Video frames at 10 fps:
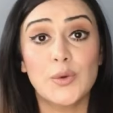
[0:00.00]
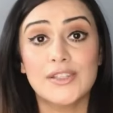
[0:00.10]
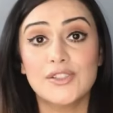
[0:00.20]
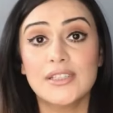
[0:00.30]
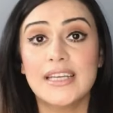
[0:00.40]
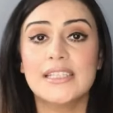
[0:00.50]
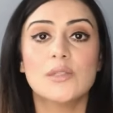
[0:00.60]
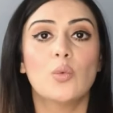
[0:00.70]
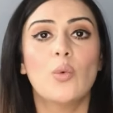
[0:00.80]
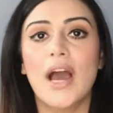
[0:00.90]
Question
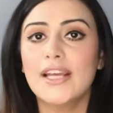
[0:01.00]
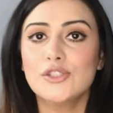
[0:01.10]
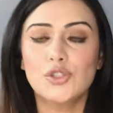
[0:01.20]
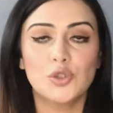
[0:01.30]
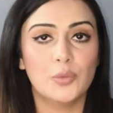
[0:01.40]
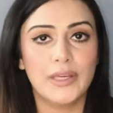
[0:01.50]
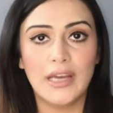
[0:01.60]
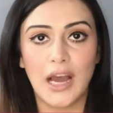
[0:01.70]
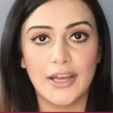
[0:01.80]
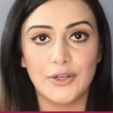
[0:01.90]
is, why should we
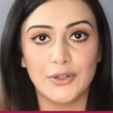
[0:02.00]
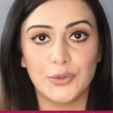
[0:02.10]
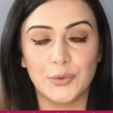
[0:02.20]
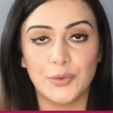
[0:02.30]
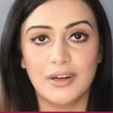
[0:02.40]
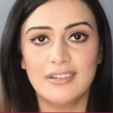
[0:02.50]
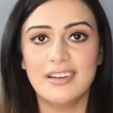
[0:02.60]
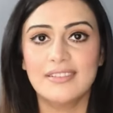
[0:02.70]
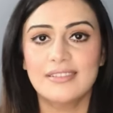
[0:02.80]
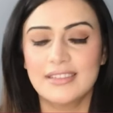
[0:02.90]
hire you?
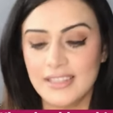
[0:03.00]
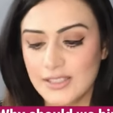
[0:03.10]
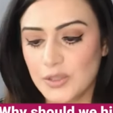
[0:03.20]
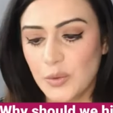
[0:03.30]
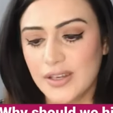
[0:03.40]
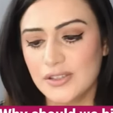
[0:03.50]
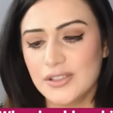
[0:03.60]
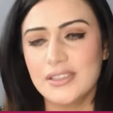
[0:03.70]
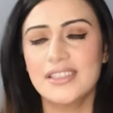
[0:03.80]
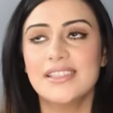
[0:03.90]
Now, this
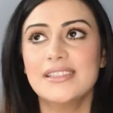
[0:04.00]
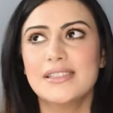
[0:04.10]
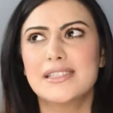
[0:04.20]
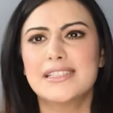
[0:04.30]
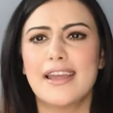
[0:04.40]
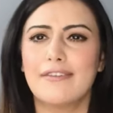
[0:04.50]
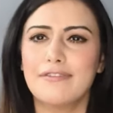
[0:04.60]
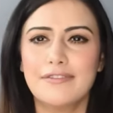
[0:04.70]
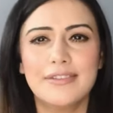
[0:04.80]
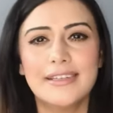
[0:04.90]
question is
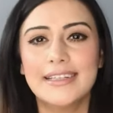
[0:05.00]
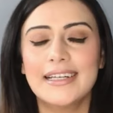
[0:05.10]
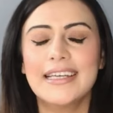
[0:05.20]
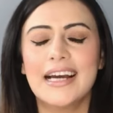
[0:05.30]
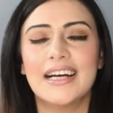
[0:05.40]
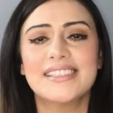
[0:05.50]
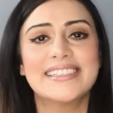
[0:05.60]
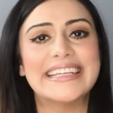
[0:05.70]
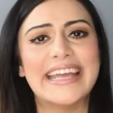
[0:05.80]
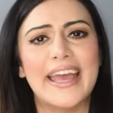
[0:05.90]
definitely
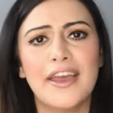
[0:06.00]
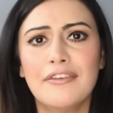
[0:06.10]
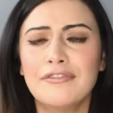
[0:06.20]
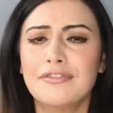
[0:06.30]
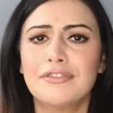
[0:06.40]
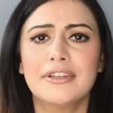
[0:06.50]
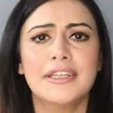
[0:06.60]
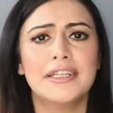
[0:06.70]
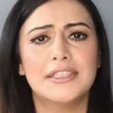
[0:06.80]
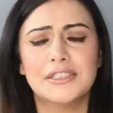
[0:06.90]
asked in
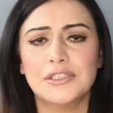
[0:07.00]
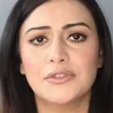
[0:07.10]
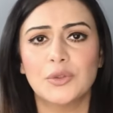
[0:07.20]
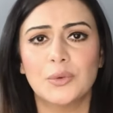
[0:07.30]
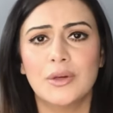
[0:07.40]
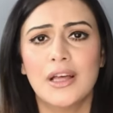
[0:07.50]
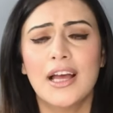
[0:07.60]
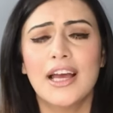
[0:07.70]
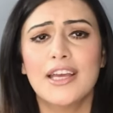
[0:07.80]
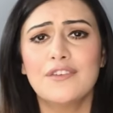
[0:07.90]
every interview.
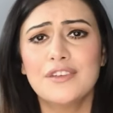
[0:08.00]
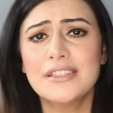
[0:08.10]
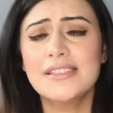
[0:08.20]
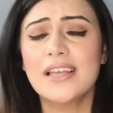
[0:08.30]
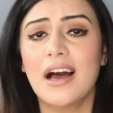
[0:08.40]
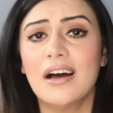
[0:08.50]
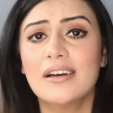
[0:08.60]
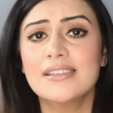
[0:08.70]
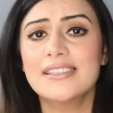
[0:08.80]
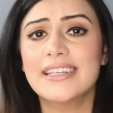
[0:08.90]
If it is
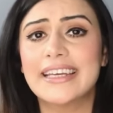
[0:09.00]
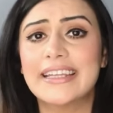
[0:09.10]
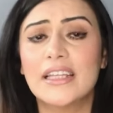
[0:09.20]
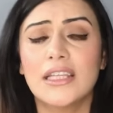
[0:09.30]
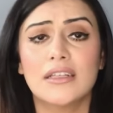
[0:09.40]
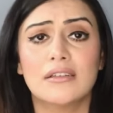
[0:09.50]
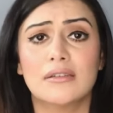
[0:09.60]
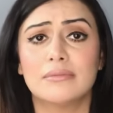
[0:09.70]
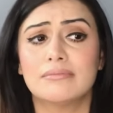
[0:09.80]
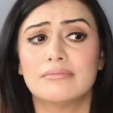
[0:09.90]
asked in
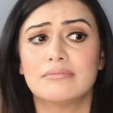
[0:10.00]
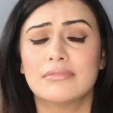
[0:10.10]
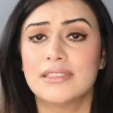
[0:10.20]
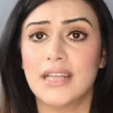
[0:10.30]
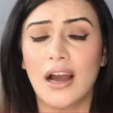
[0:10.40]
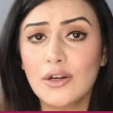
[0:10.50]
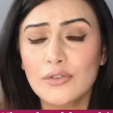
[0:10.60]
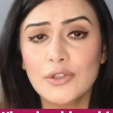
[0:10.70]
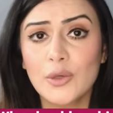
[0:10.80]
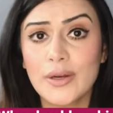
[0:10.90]
the start
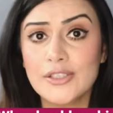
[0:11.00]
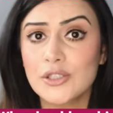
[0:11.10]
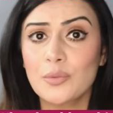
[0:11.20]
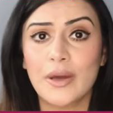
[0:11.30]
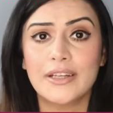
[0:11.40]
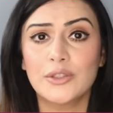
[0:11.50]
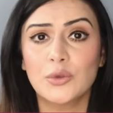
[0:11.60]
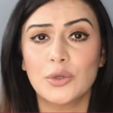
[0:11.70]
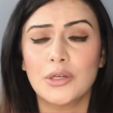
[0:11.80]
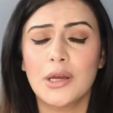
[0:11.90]
of the question, well and
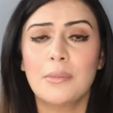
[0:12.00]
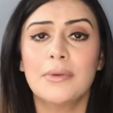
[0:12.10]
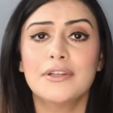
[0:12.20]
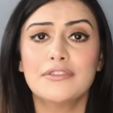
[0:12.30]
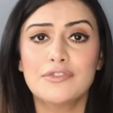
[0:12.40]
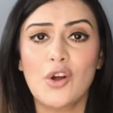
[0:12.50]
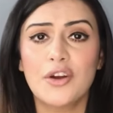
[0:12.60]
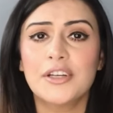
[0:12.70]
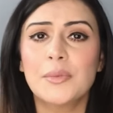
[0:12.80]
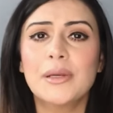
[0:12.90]
good. But if
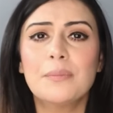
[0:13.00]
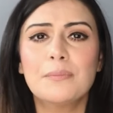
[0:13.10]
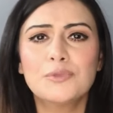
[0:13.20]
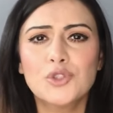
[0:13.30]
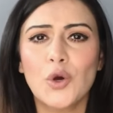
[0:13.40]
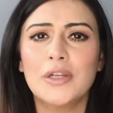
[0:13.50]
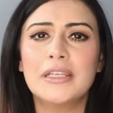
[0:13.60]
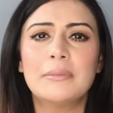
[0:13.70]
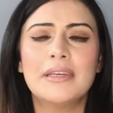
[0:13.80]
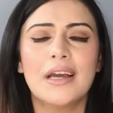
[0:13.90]
not, it will
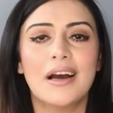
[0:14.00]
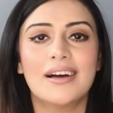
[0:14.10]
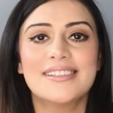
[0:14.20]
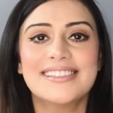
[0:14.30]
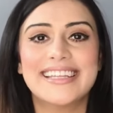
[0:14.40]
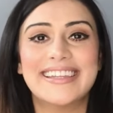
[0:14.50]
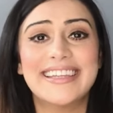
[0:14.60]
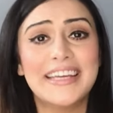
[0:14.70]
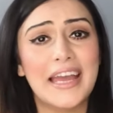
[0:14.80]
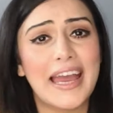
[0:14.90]
surely be asked at
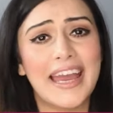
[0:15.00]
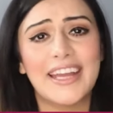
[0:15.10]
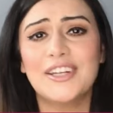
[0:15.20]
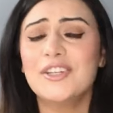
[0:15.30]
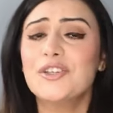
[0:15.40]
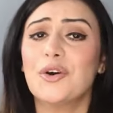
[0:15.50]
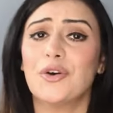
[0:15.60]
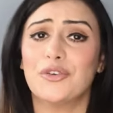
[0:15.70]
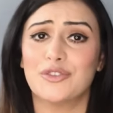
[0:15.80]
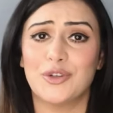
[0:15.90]
the end
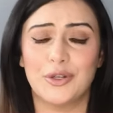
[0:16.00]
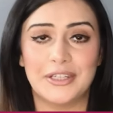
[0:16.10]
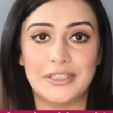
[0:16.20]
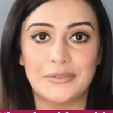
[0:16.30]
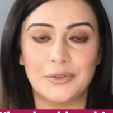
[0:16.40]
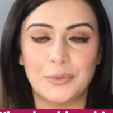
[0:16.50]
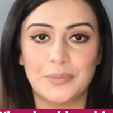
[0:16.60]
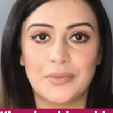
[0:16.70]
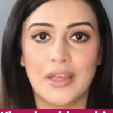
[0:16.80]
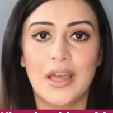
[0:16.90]
of your interview.
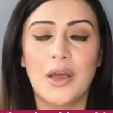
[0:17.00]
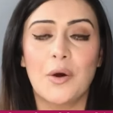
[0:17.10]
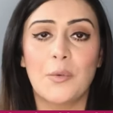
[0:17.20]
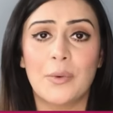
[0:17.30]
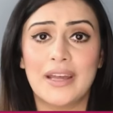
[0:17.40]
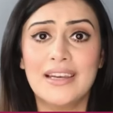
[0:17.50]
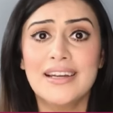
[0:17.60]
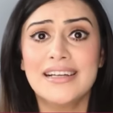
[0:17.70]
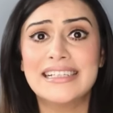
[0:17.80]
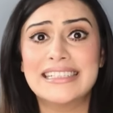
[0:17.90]
Well,
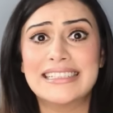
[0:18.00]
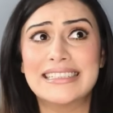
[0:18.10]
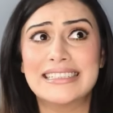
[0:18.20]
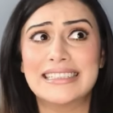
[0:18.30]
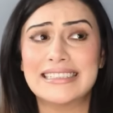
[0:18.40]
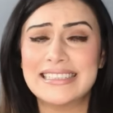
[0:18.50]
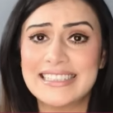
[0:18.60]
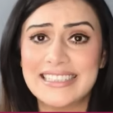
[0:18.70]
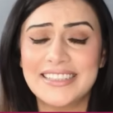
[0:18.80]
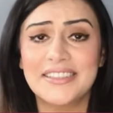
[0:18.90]

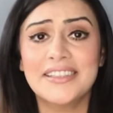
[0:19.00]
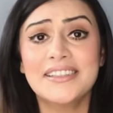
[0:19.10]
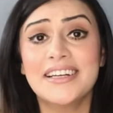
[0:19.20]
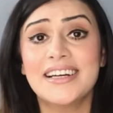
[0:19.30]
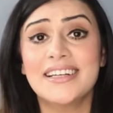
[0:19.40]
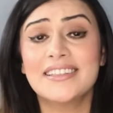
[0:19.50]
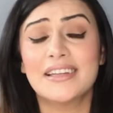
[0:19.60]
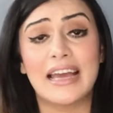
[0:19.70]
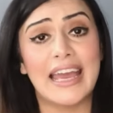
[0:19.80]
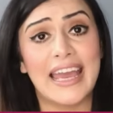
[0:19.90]
considering
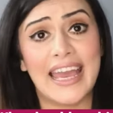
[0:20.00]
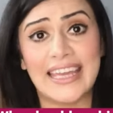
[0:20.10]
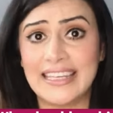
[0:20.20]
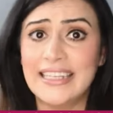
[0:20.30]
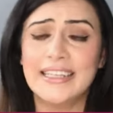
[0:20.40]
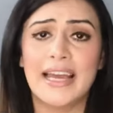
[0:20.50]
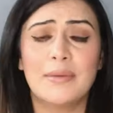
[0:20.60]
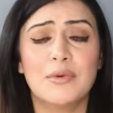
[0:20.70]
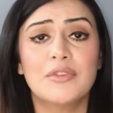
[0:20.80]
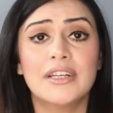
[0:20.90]
that any
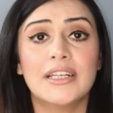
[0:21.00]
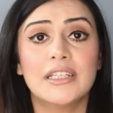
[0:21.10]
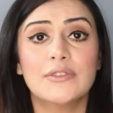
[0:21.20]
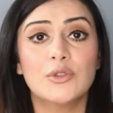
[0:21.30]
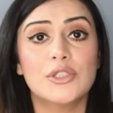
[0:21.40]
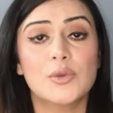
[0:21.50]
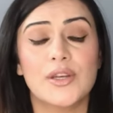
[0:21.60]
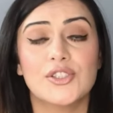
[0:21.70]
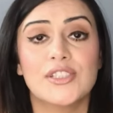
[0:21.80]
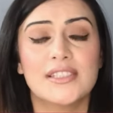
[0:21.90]
time of the interview this
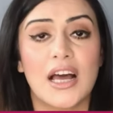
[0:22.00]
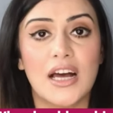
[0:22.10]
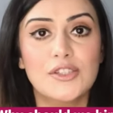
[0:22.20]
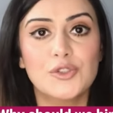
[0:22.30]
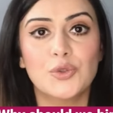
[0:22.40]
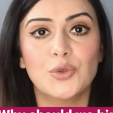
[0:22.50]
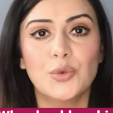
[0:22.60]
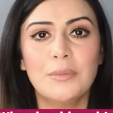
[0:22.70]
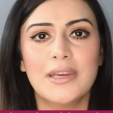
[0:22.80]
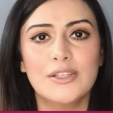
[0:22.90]
question is asked to
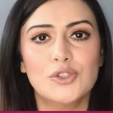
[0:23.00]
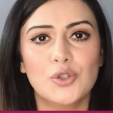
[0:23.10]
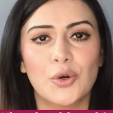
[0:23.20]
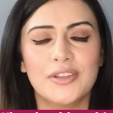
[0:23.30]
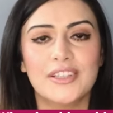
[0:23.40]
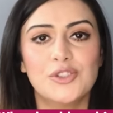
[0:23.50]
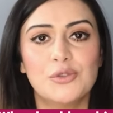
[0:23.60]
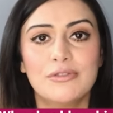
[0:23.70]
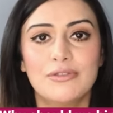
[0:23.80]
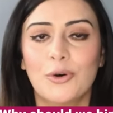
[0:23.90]
you, make sure that
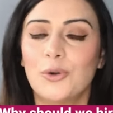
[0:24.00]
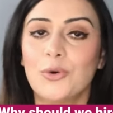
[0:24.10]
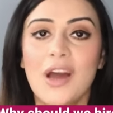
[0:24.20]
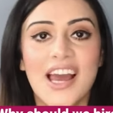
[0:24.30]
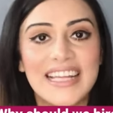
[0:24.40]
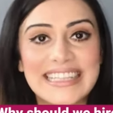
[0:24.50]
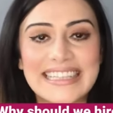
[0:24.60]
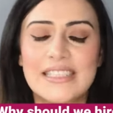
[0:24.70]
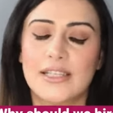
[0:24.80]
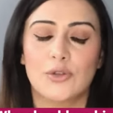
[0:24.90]
you follow
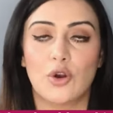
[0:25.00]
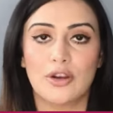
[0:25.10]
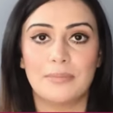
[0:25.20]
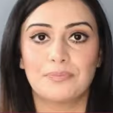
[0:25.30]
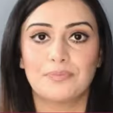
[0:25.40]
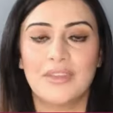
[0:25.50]
this acronym.